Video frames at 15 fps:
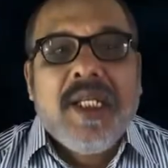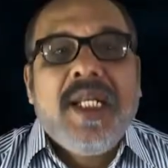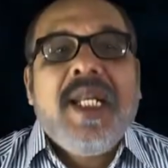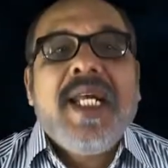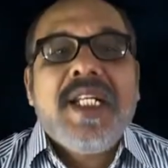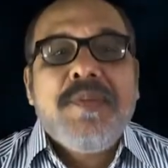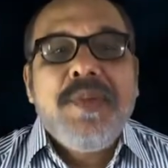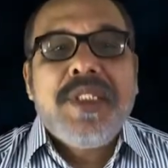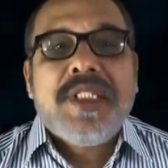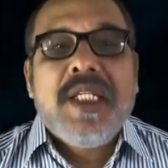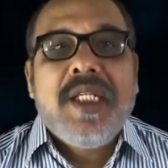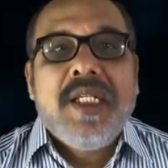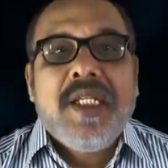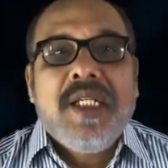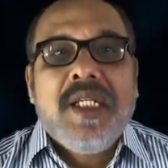Let me
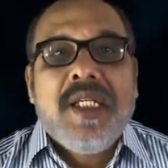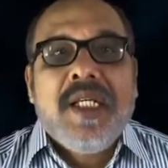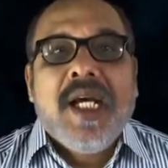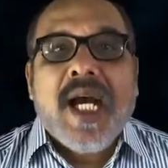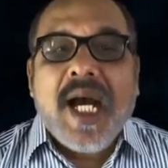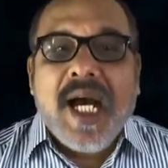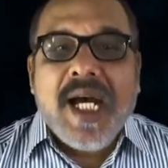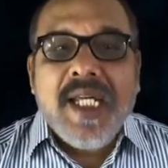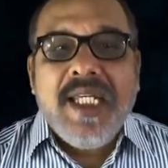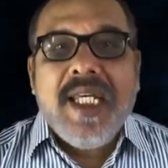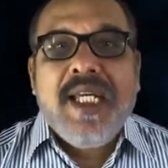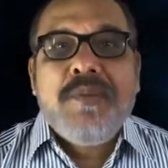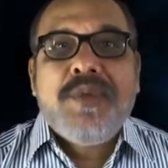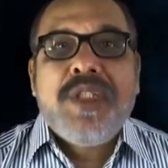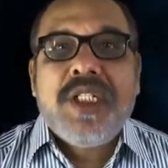say, I
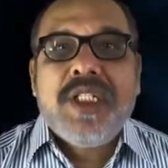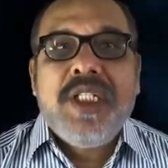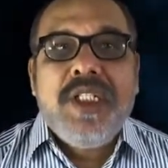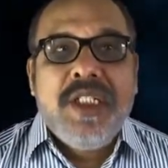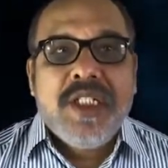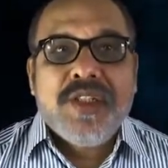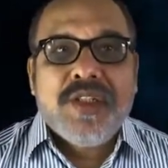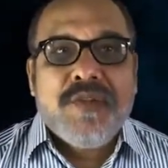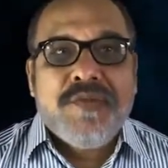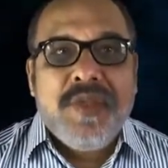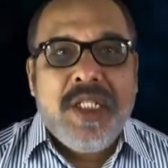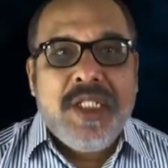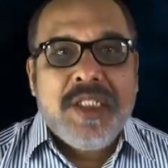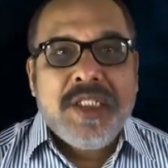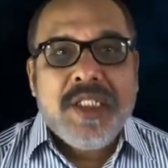am 60 years of
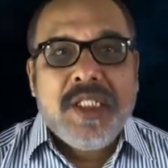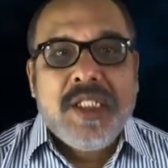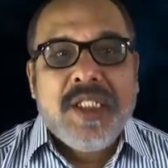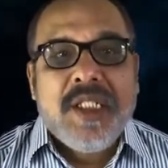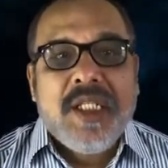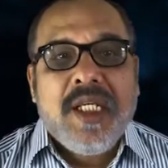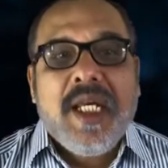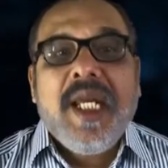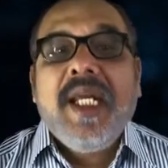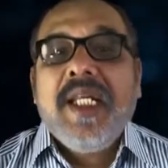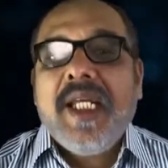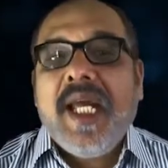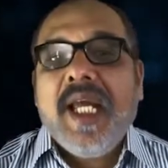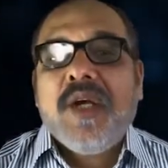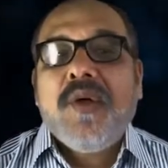age, and
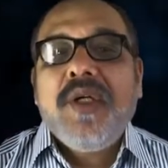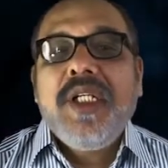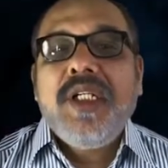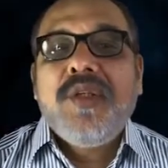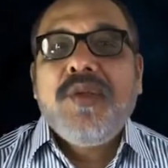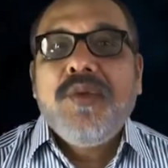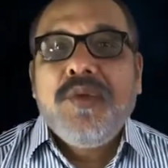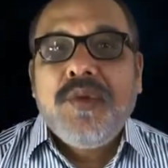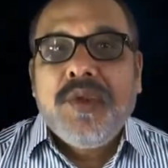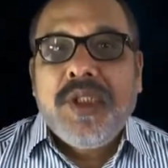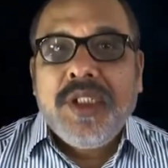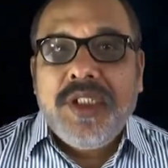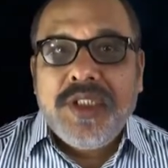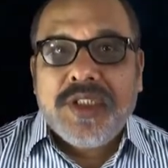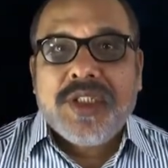according to
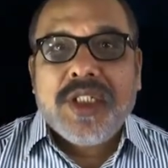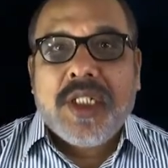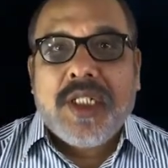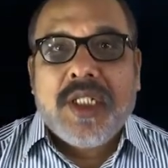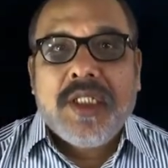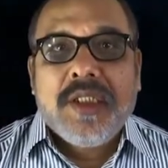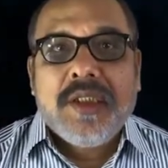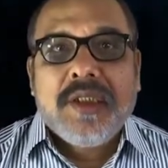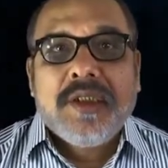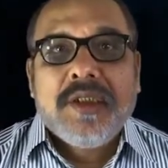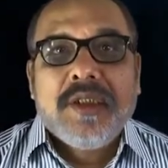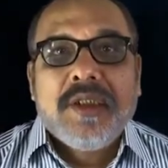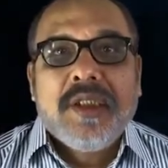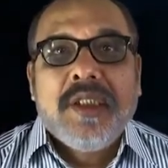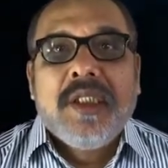this chart,
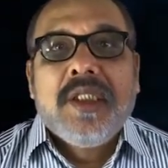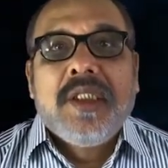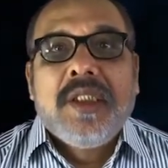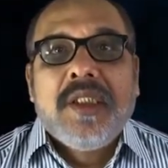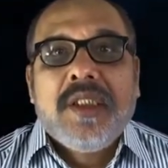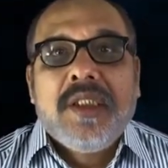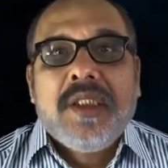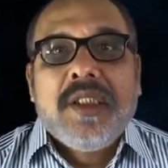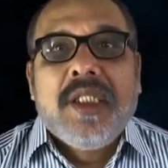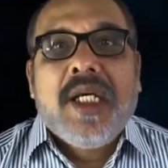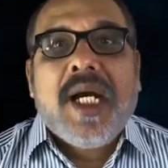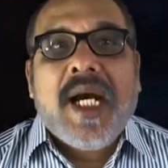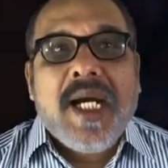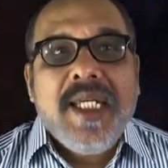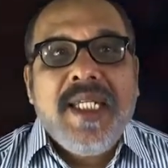
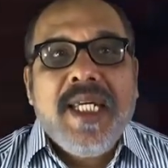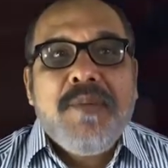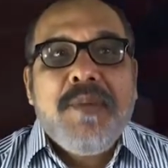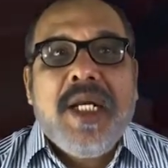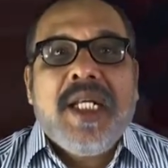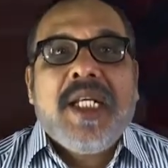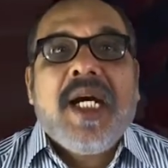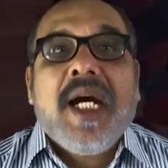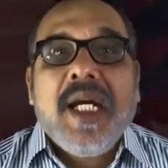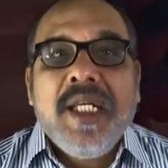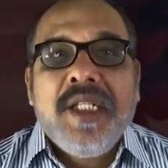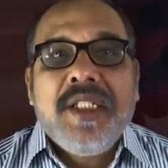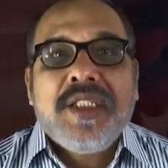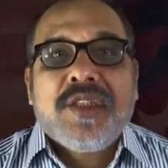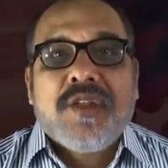I am at high
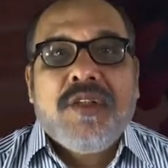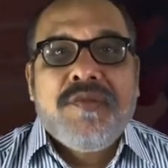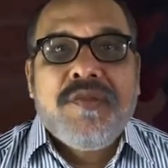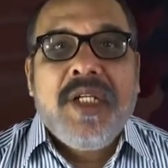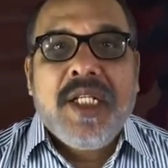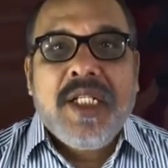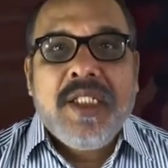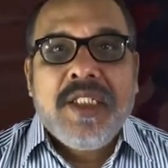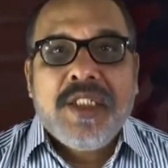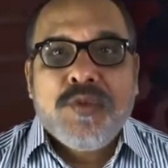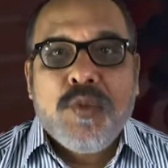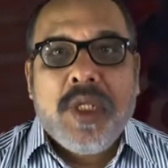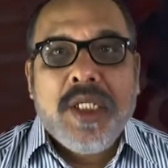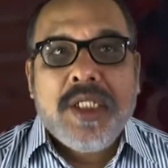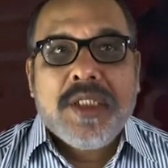risk of getting this
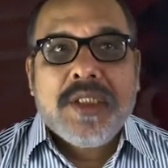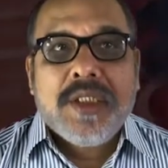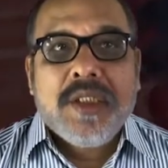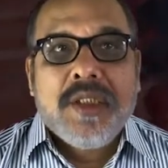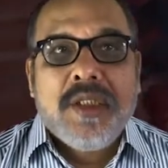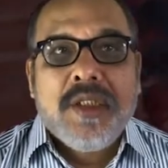virus.